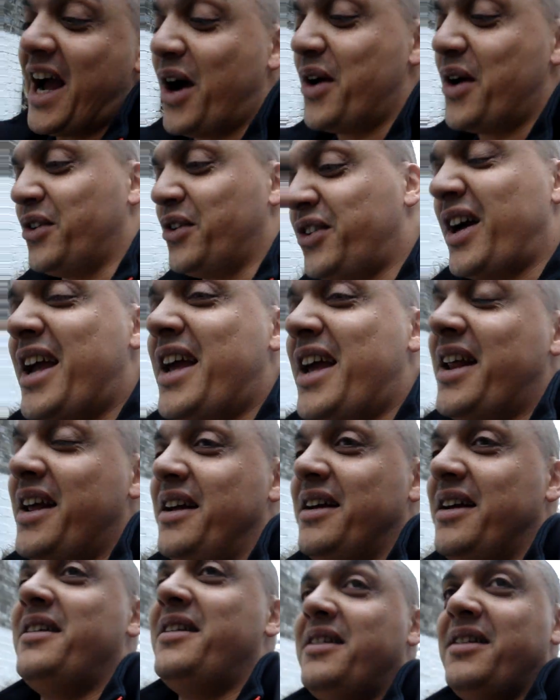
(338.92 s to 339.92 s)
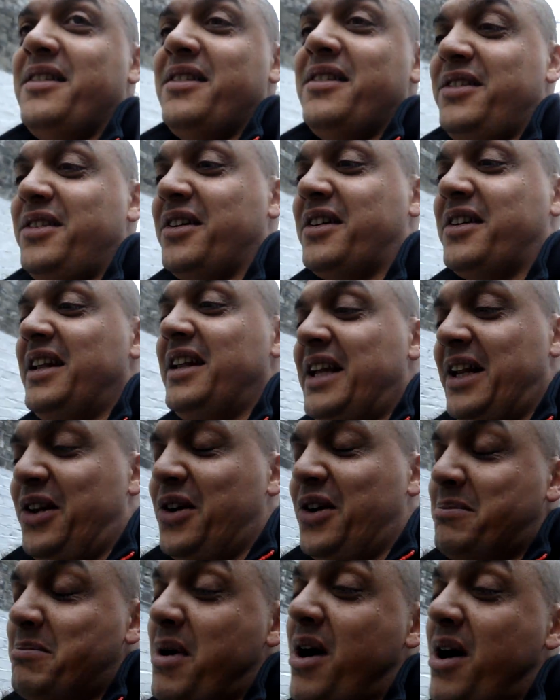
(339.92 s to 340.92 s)
how you're saying it, that you clearly,
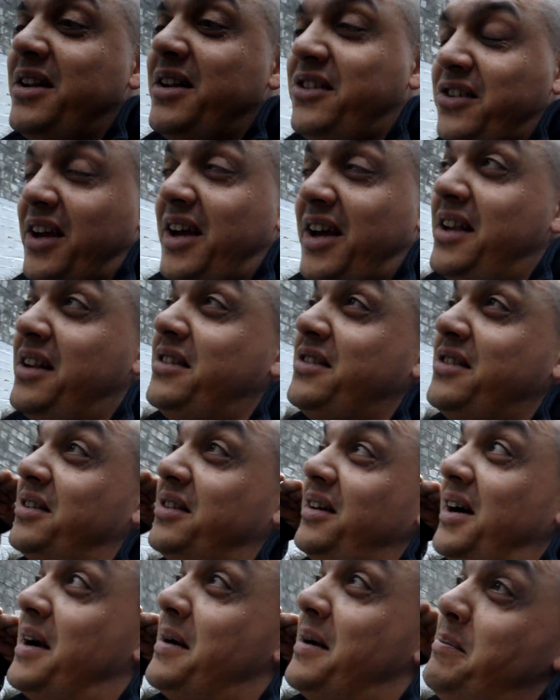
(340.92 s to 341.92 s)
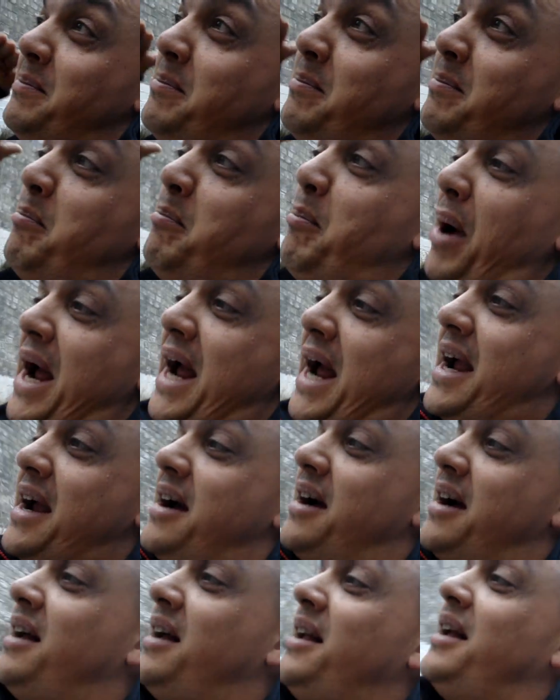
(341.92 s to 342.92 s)
your mindset is just like,
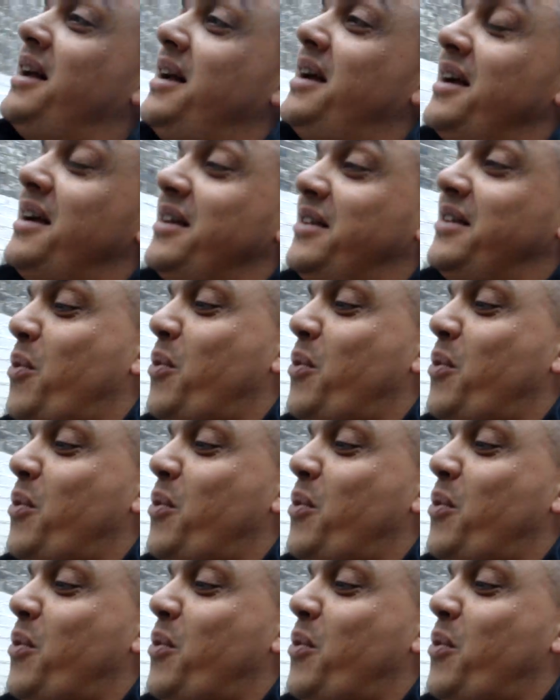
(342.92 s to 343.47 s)
bang, it's